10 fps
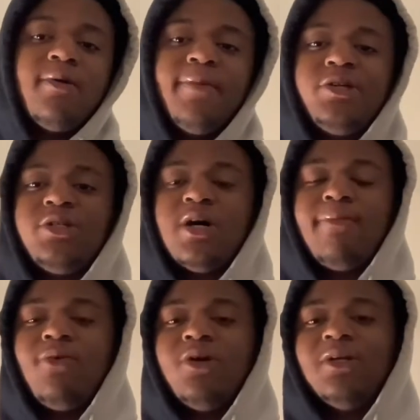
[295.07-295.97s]
Make sure
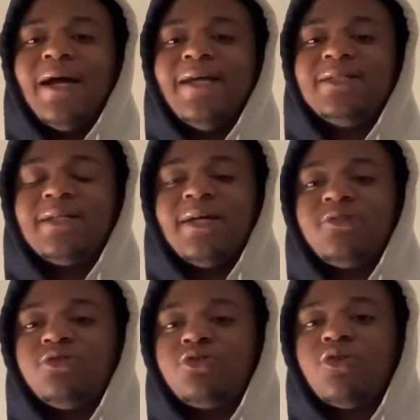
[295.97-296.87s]
y'all boys like, share, and
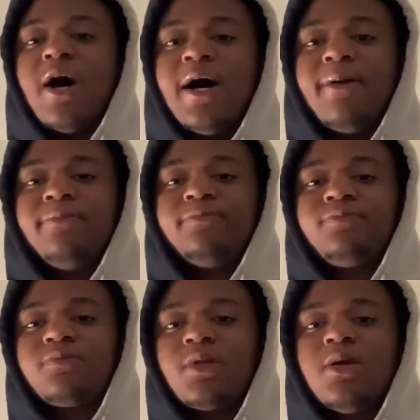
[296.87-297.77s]
subscribe.
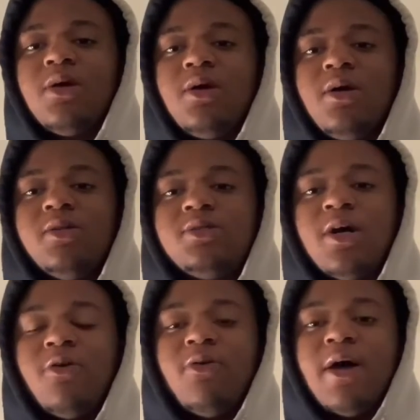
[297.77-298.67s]

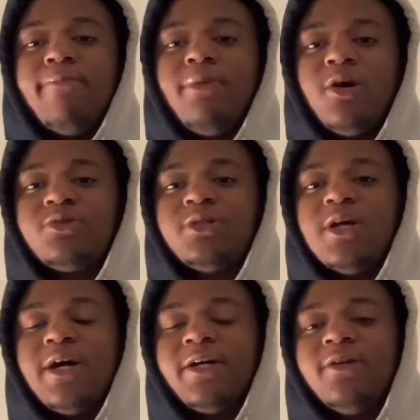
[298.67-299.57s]
Turn on that bell so
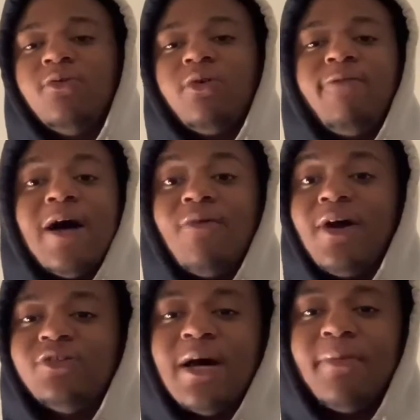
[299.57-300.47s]
y'all can get notified when
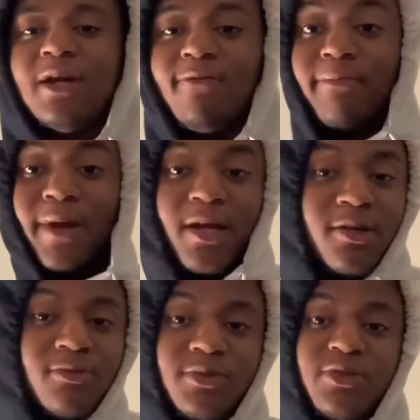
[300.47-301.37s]
I drop another banger
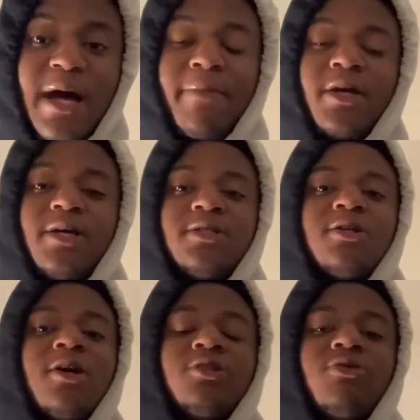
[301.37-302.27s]
because we dropping hits
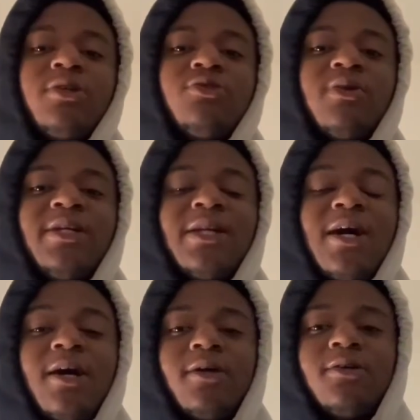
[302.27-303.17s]
on uh,
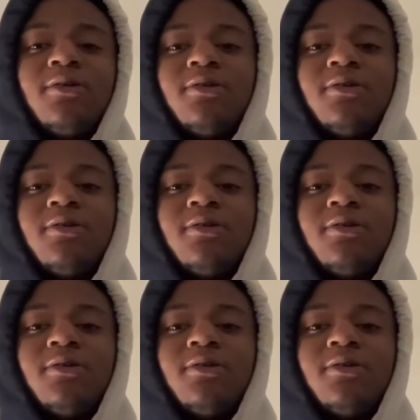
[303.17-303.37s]
2029.